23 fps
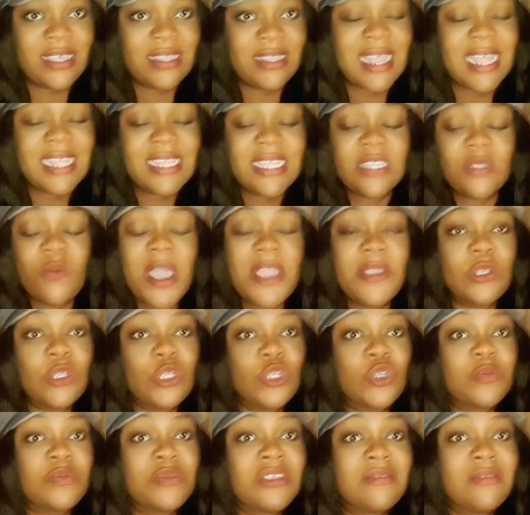That is why you
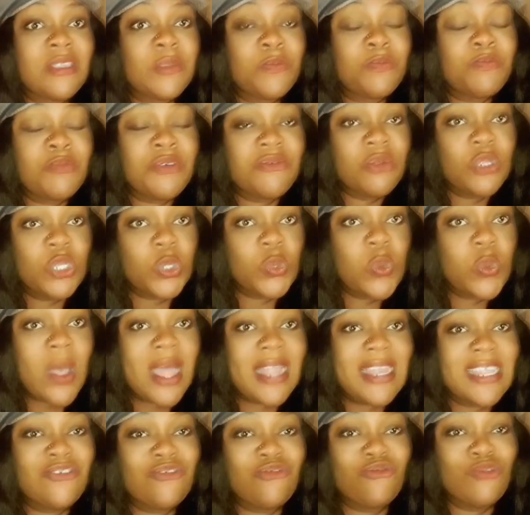should be
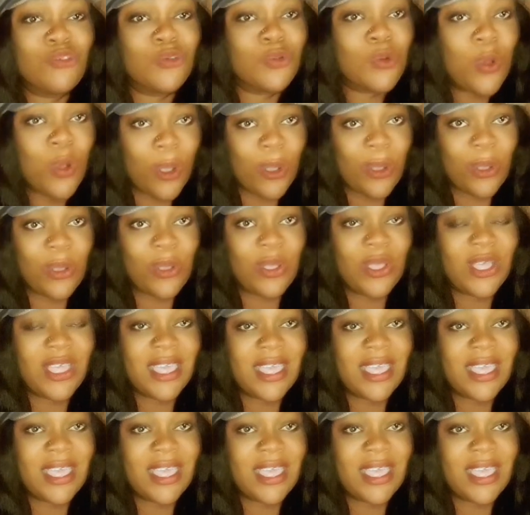spiritually strong.